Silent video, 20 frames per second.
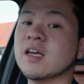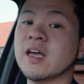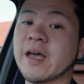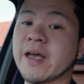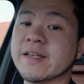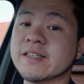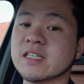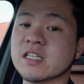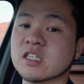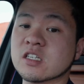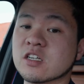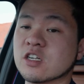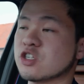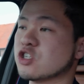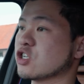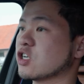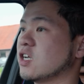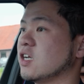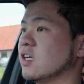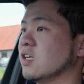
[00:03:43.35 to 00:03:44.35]
AC
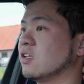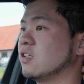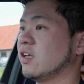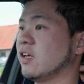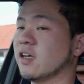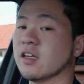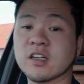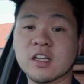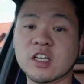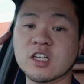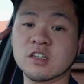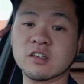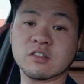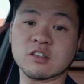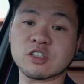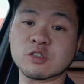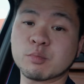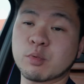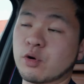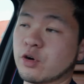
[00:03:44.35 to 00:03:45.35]
snitcher kit and a
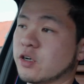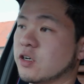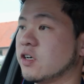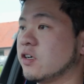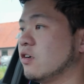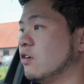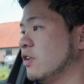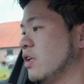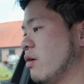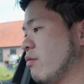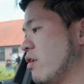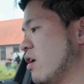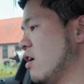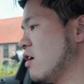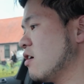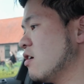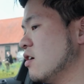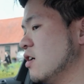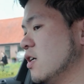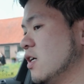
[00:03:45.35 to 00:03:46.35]
spoiler on the
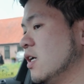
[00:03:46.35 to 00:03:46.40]
rear.